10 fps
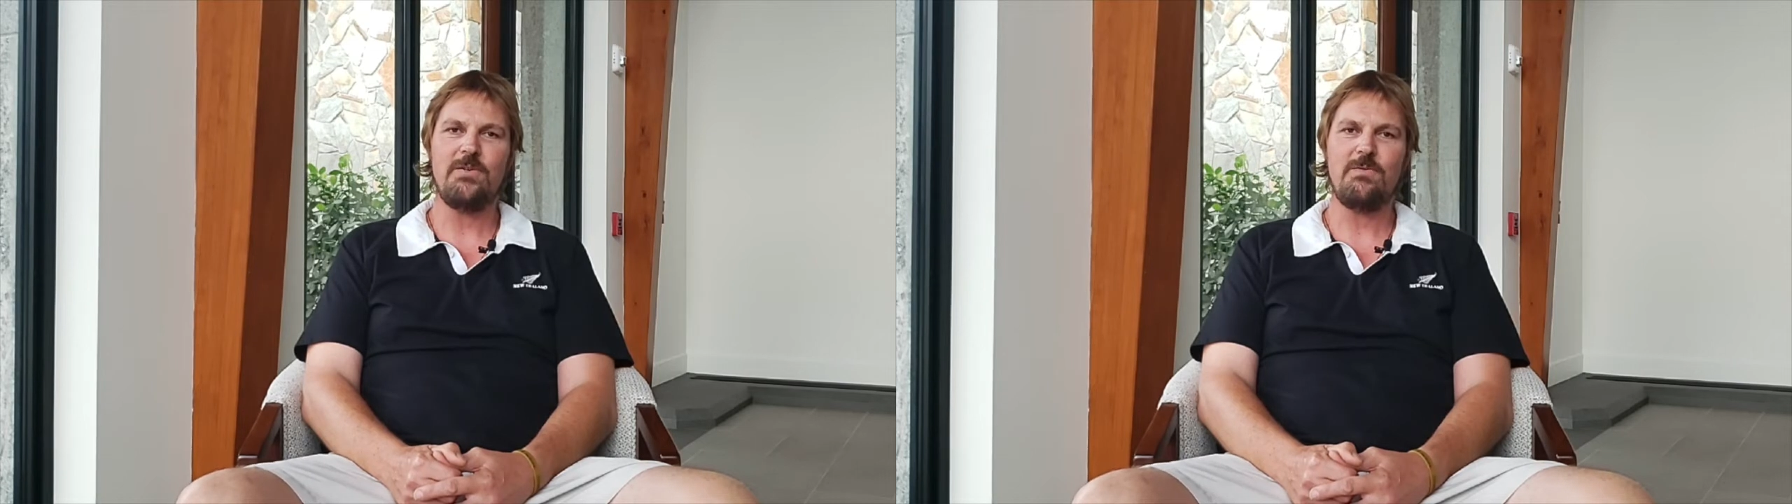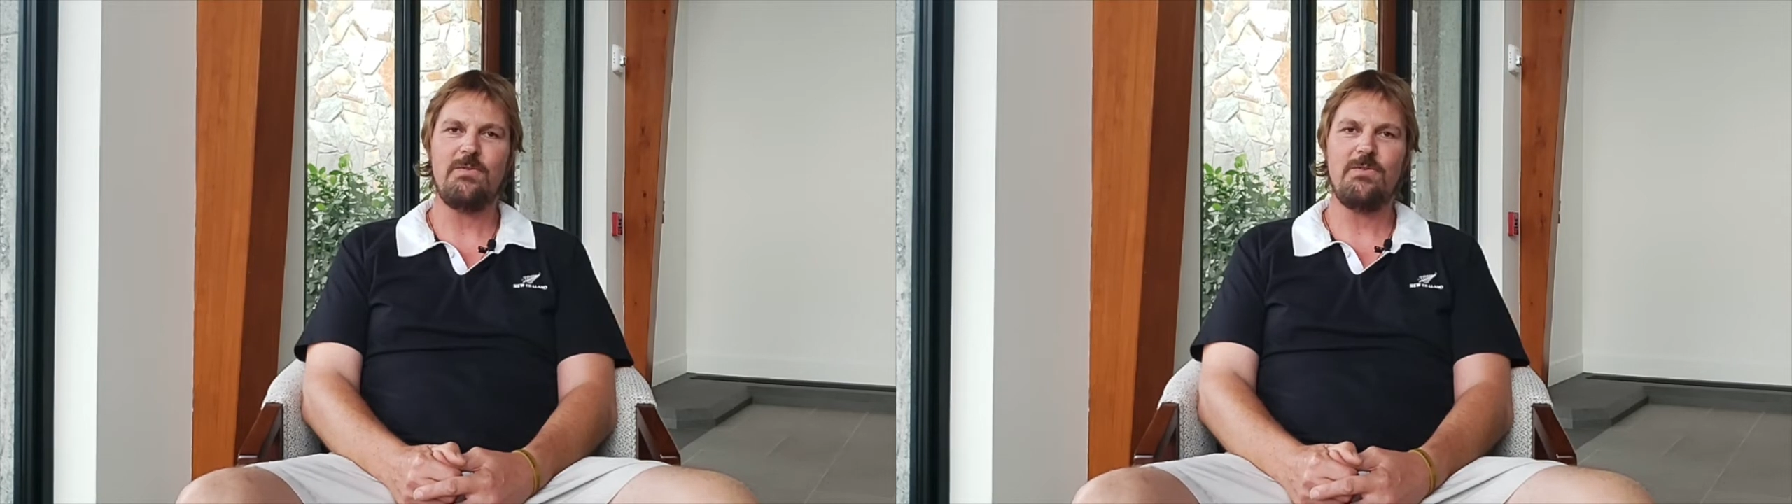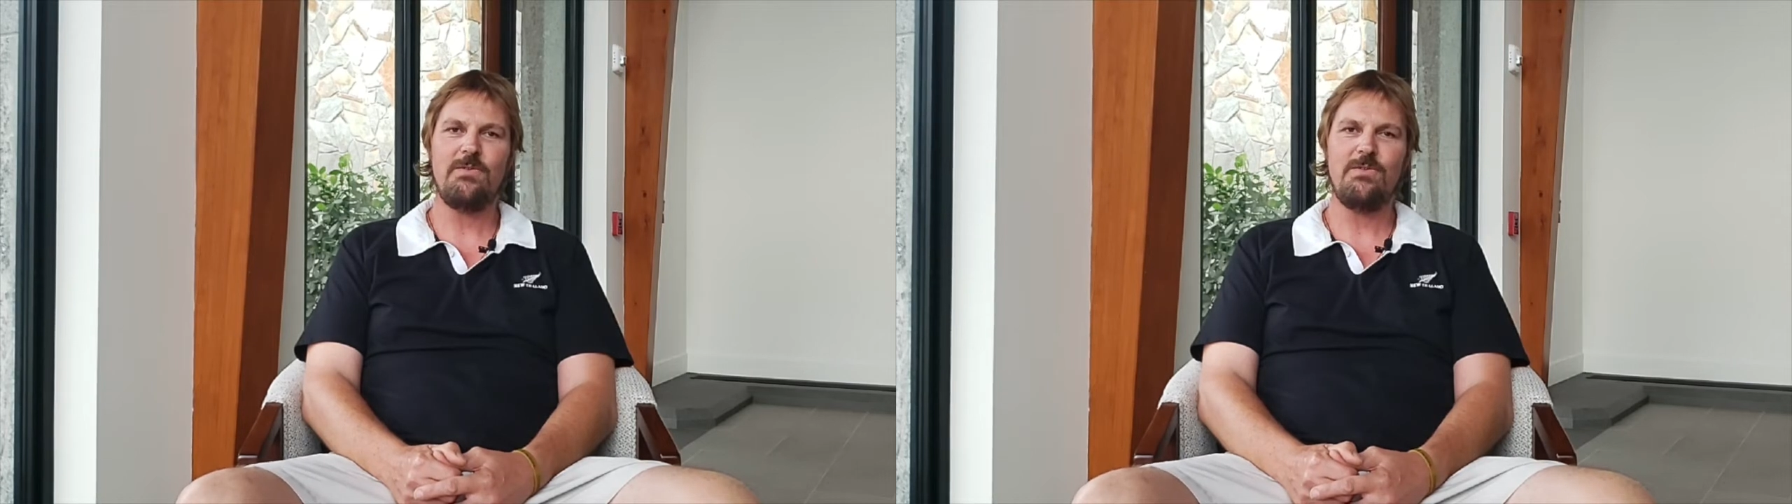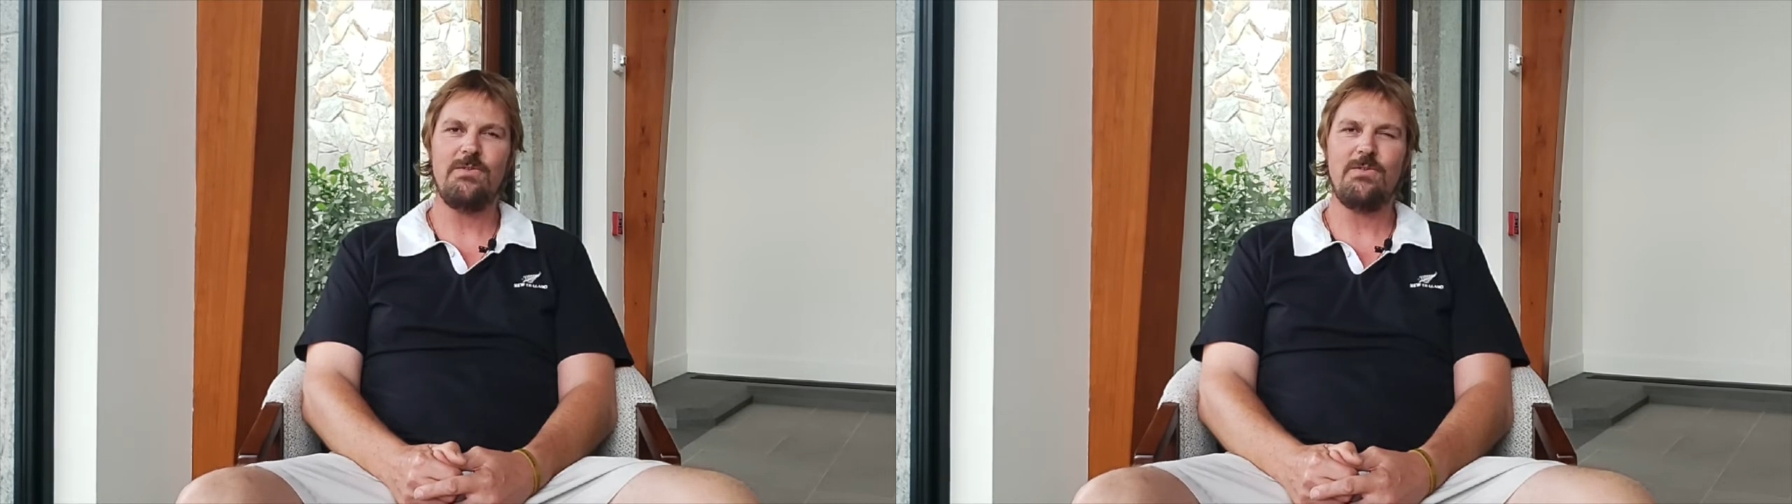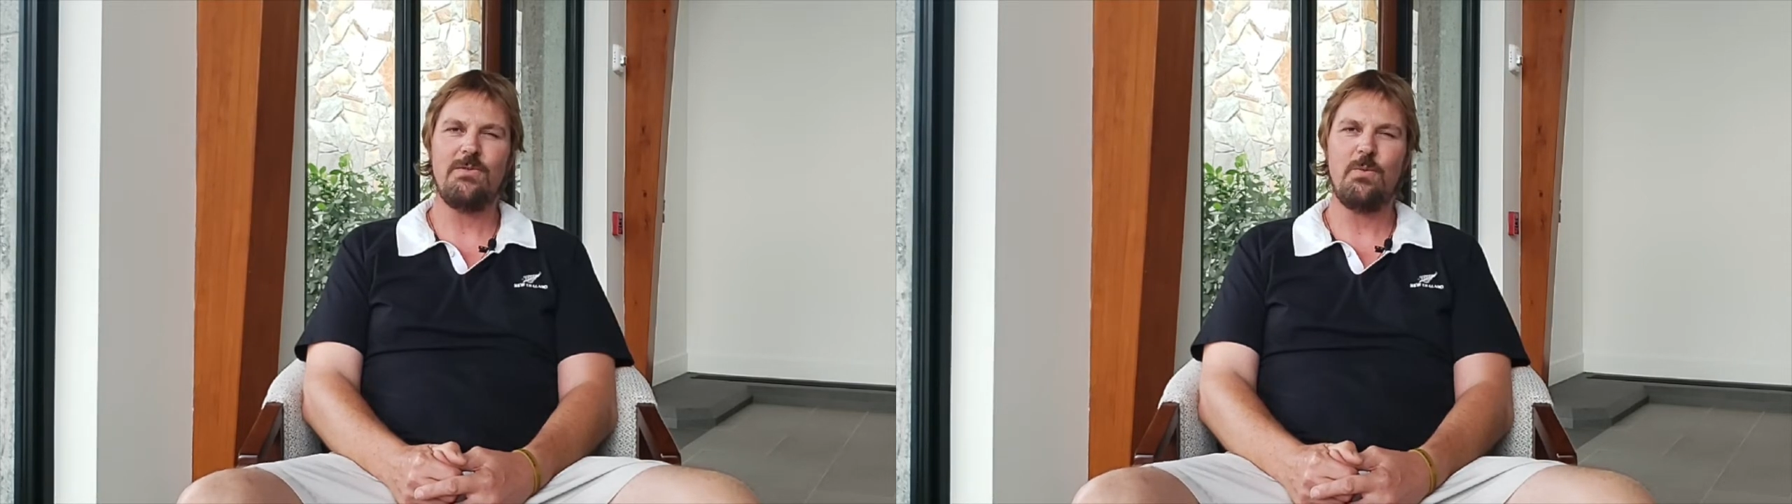of
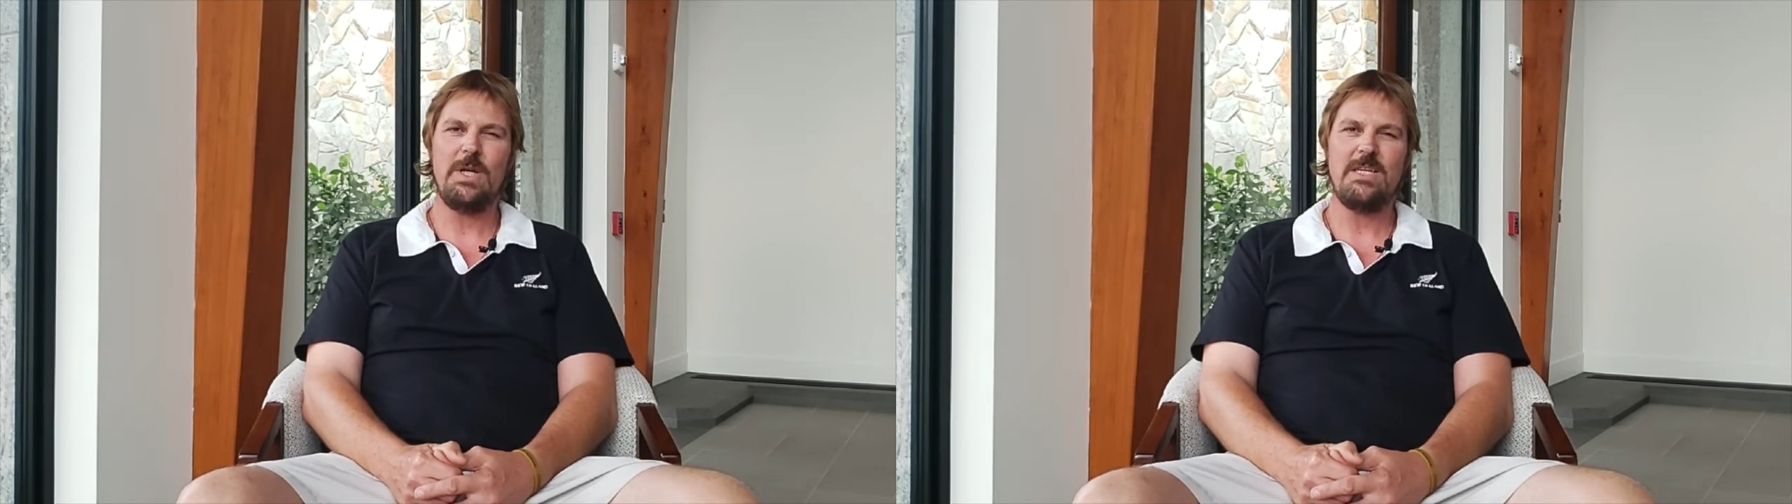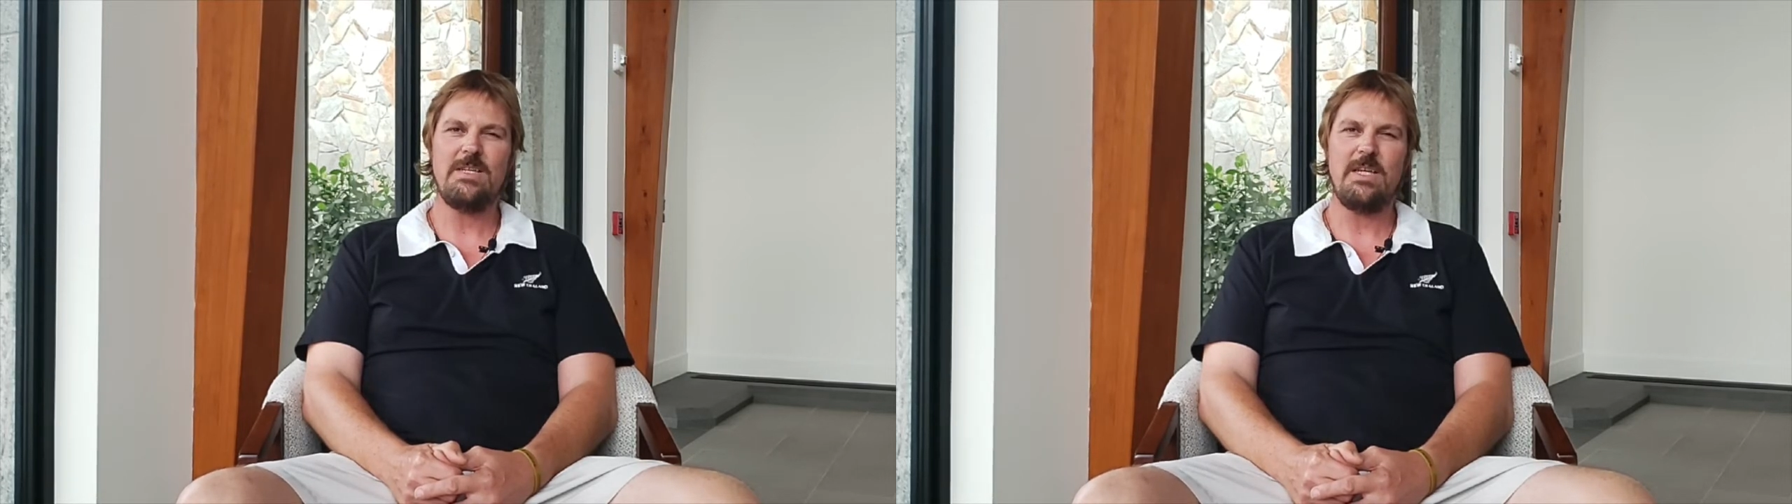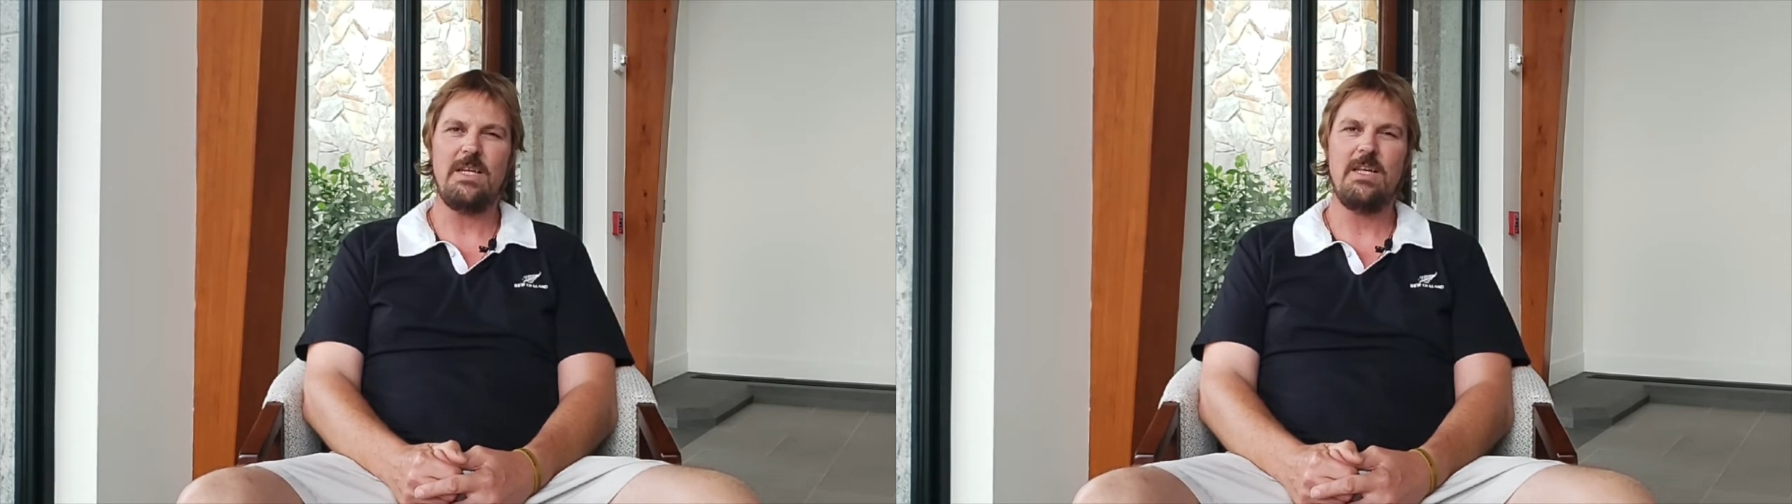20,